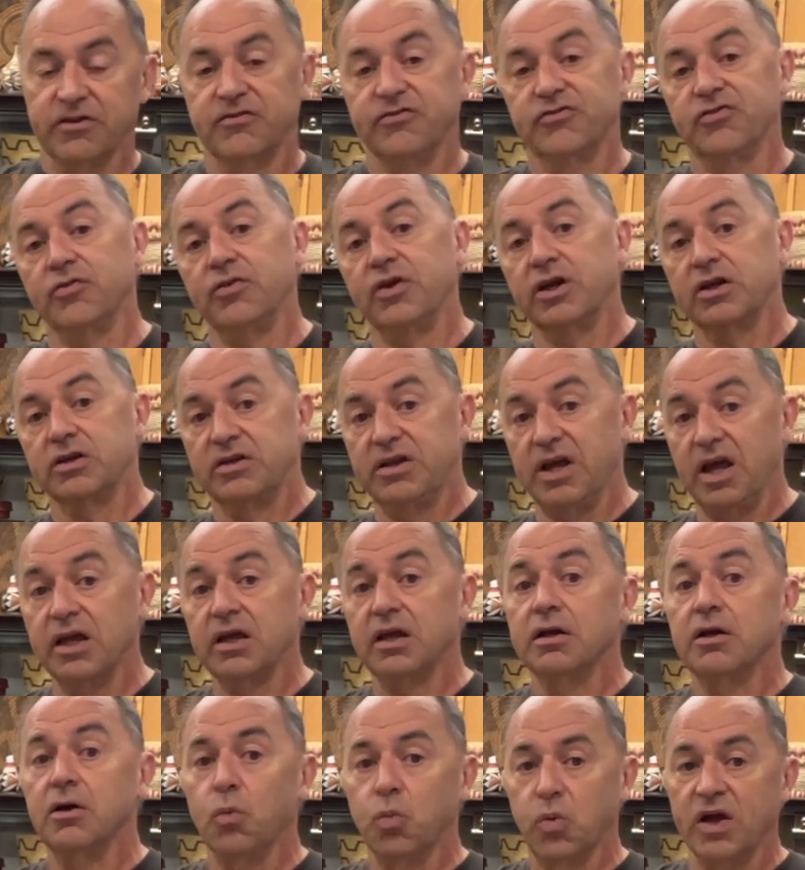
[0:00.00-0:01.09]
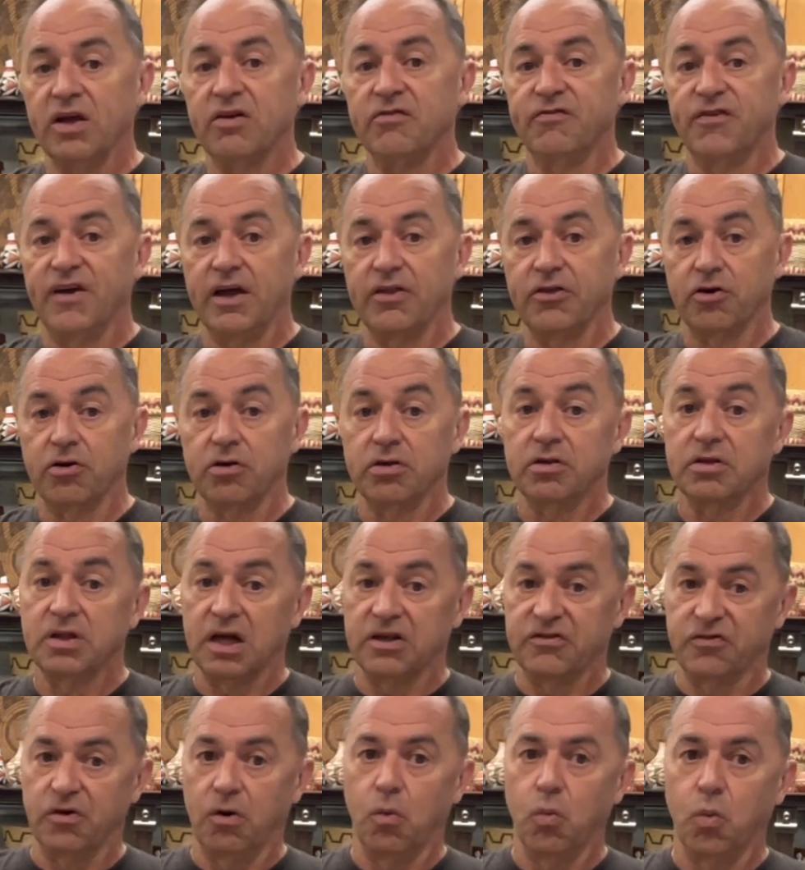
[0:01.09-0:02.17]
So they're taking a wing feather, that's
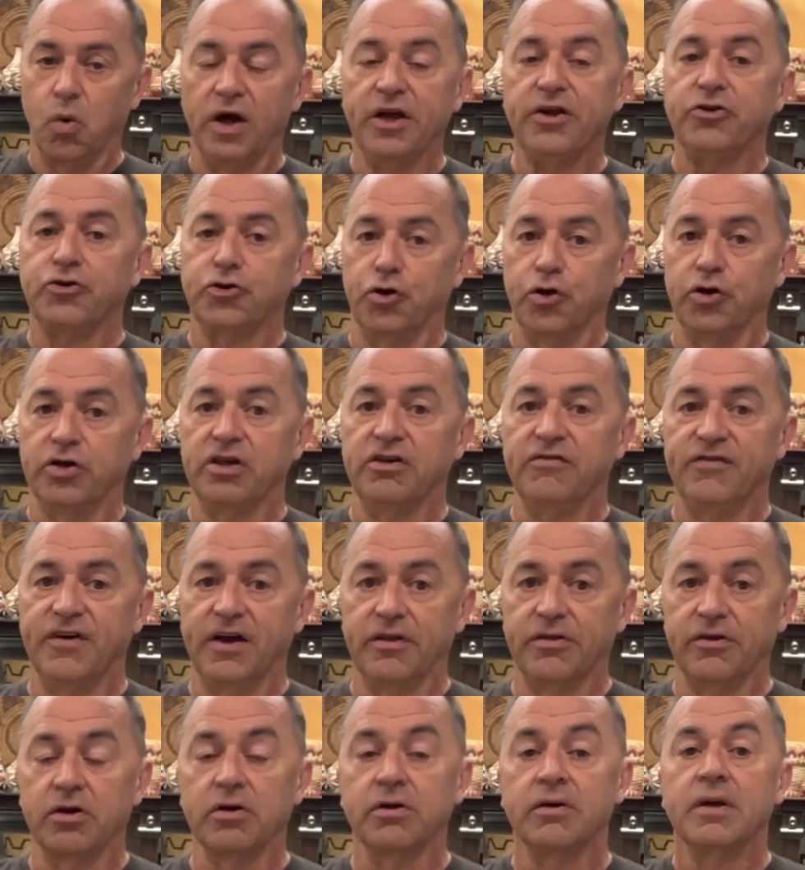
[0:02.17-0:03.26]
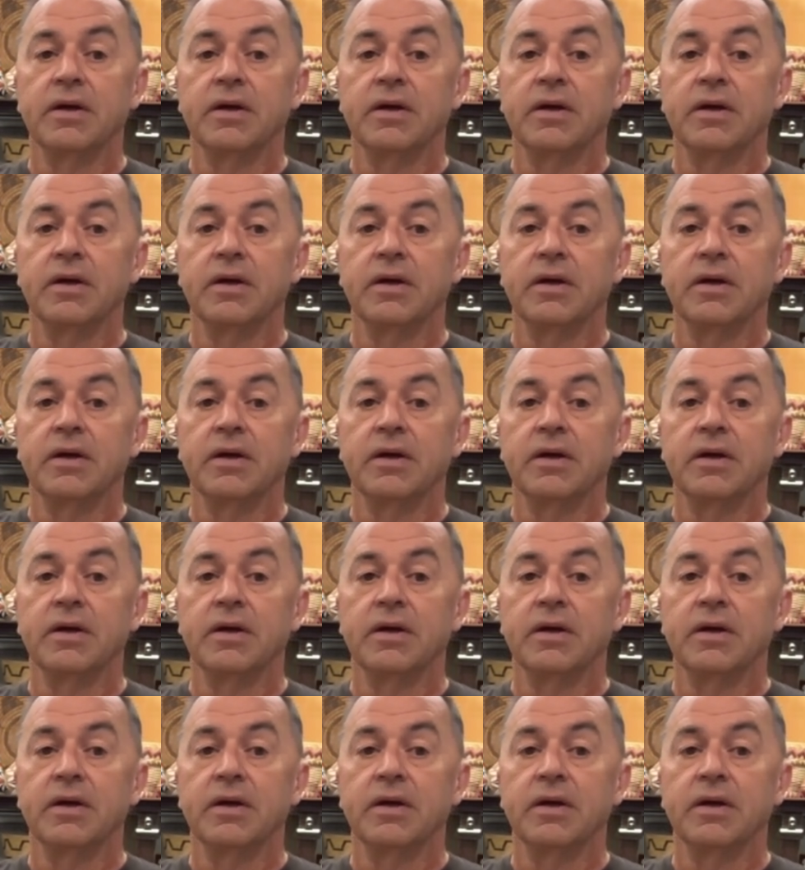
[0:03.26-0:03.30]
a white turkey feather,